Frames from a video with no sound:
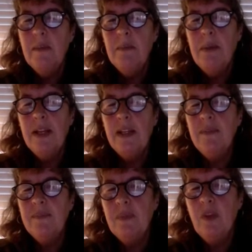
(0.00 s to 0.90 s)
But
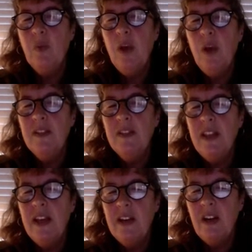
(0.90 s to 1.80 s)
the ones
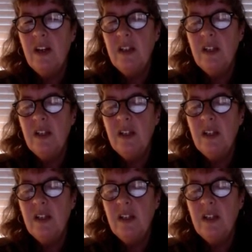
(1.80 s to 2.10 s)
that are